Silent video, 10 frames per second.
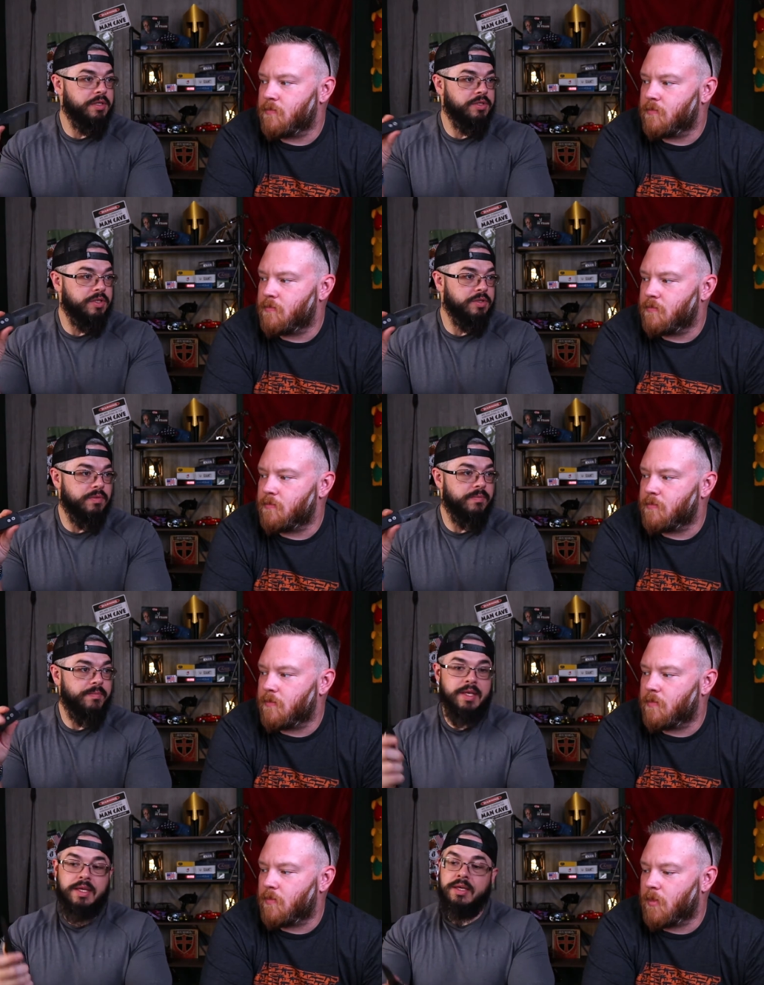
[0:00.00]
Speaker 1: a chisel,
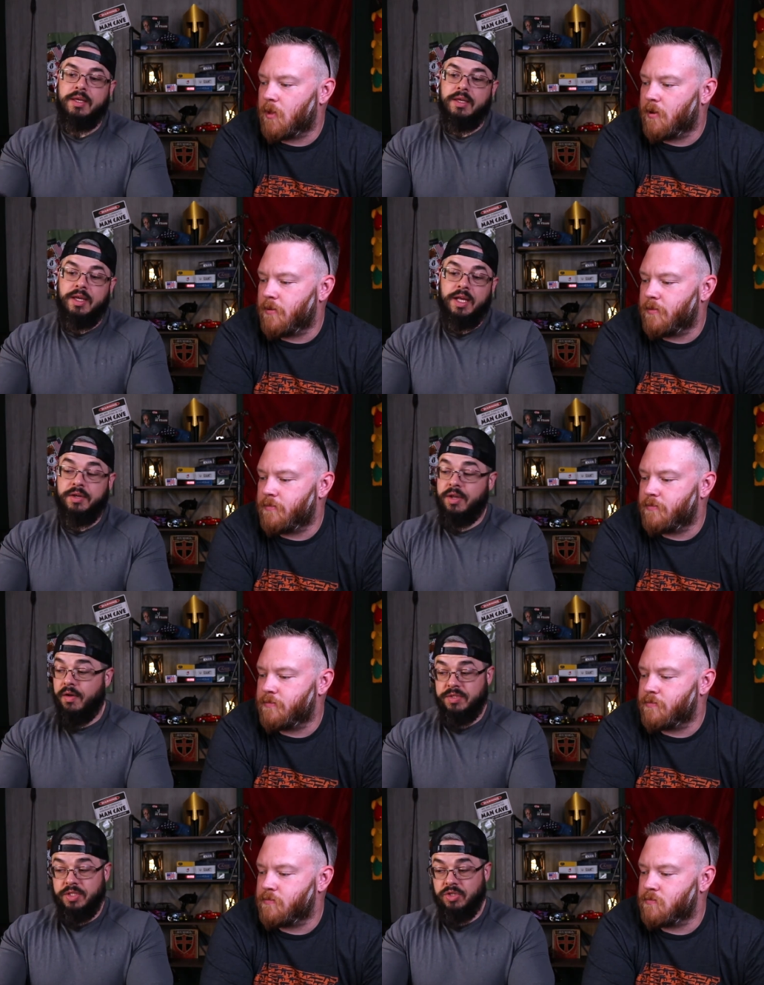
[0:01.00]
and it
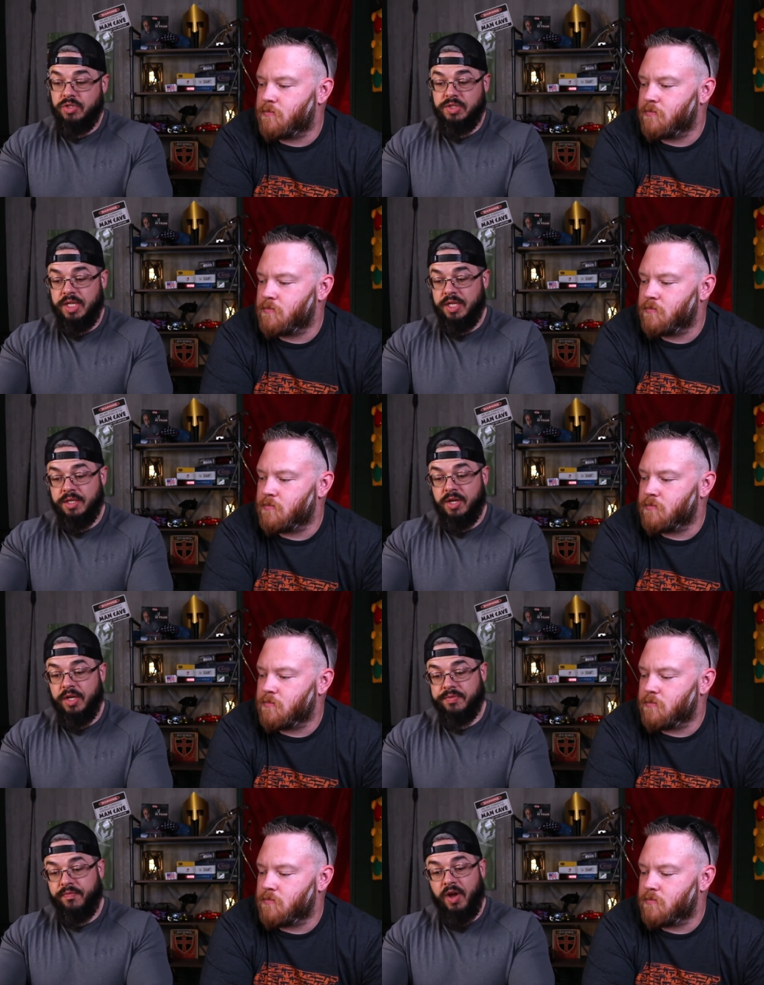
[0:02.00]
obviously as you can see it
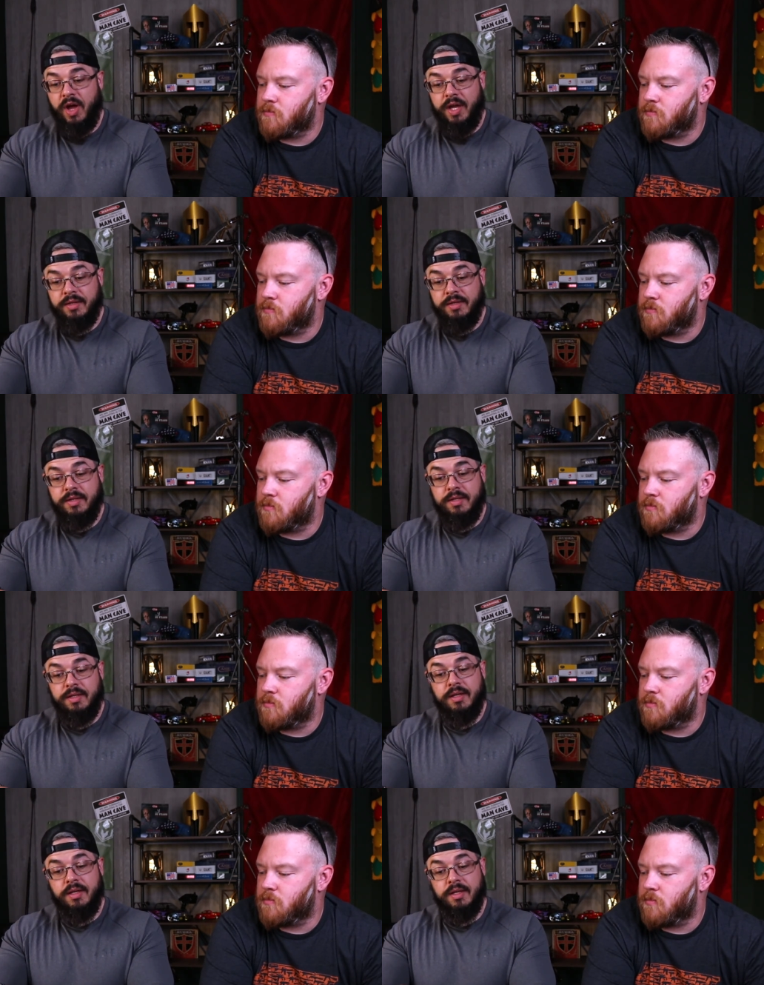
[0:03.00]
cuts fine.
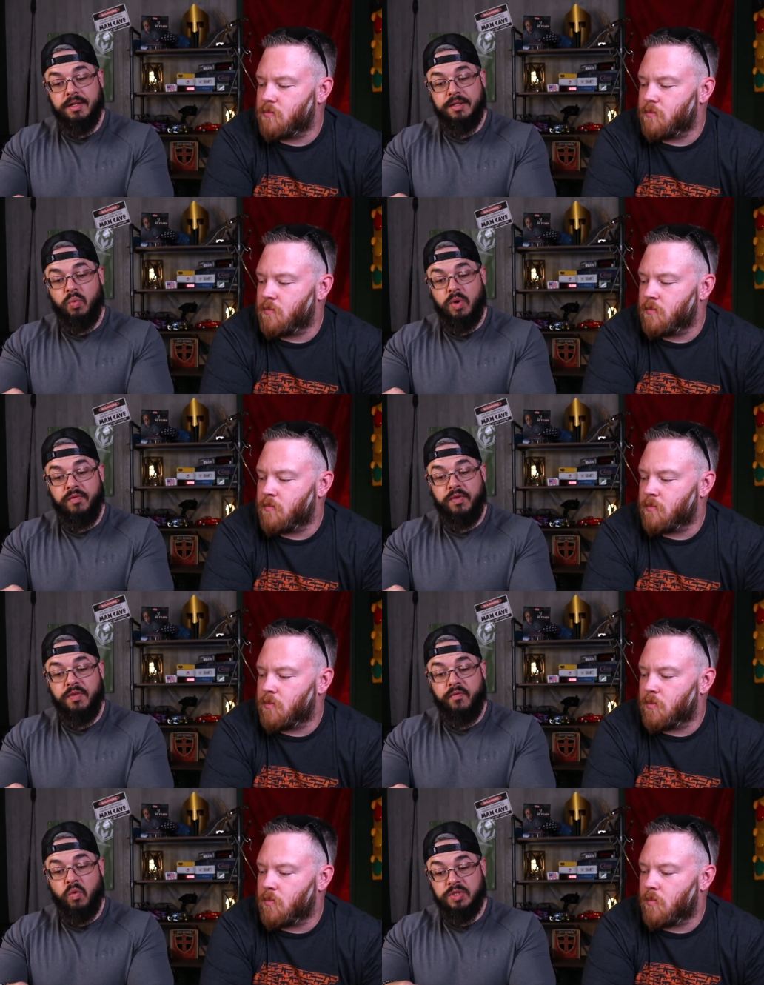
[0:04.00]
Uh, it's
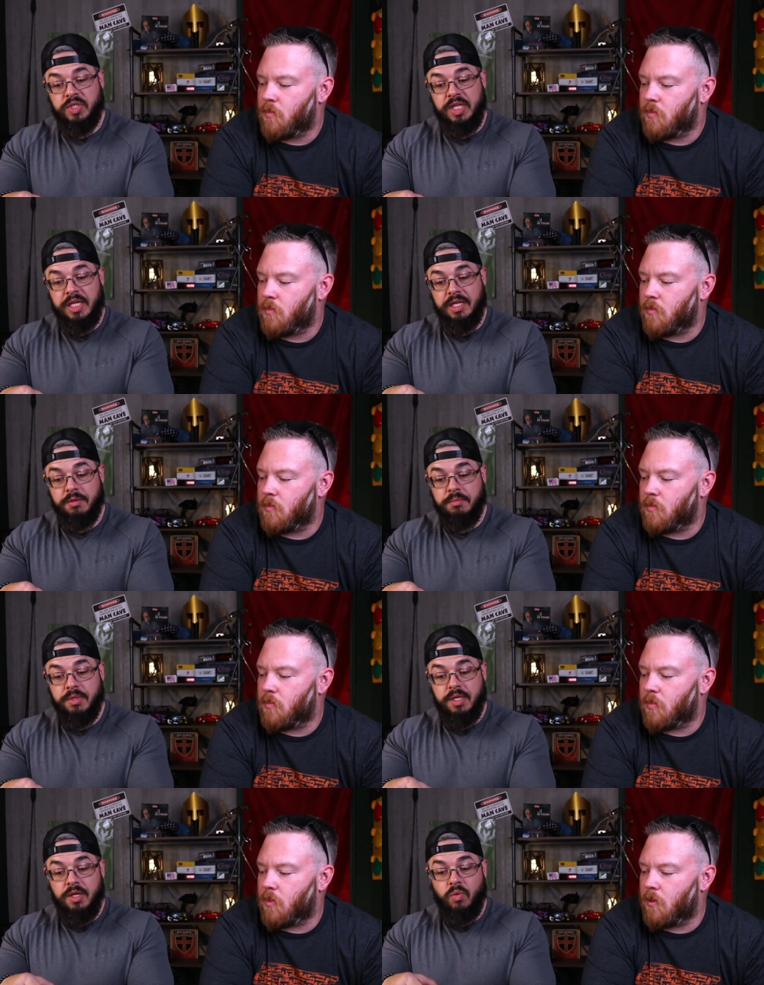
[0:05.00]
154CM,
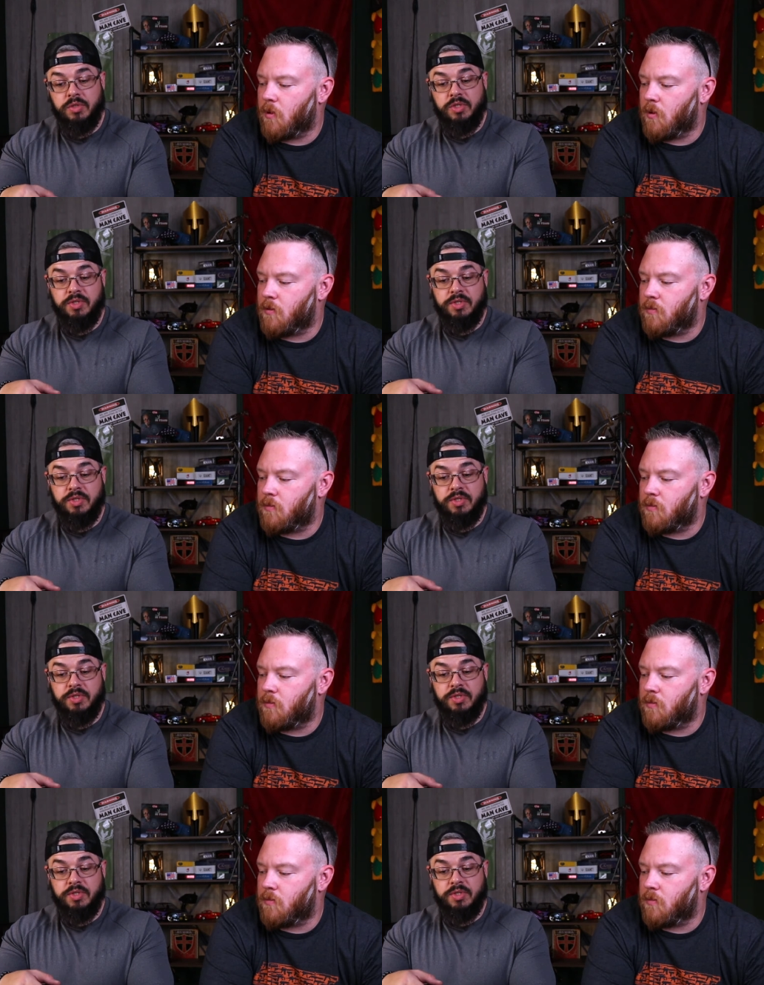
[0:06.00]
which is the